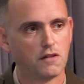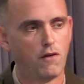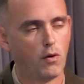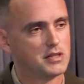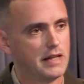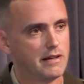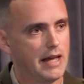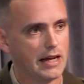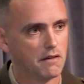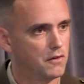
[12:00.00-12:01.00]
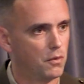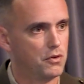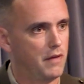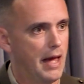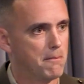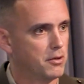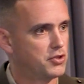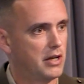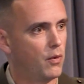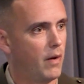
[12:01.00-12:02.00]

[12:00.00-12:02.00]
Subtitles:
to focus on the negative. Don't do that. Push that